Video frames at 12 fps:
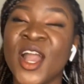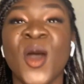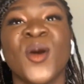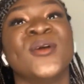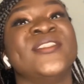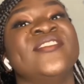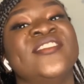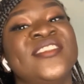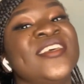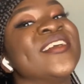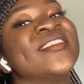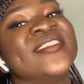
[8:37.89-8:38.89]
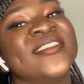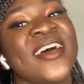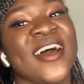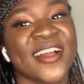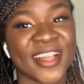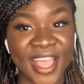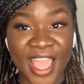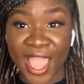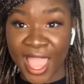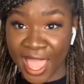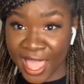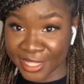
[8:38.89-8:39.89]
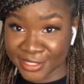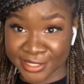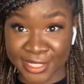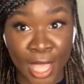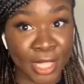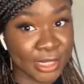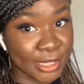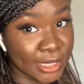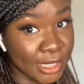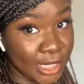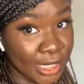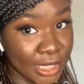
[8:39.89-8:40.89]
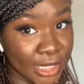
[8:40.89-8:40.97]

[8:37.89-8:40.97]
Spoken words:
on TikTok at the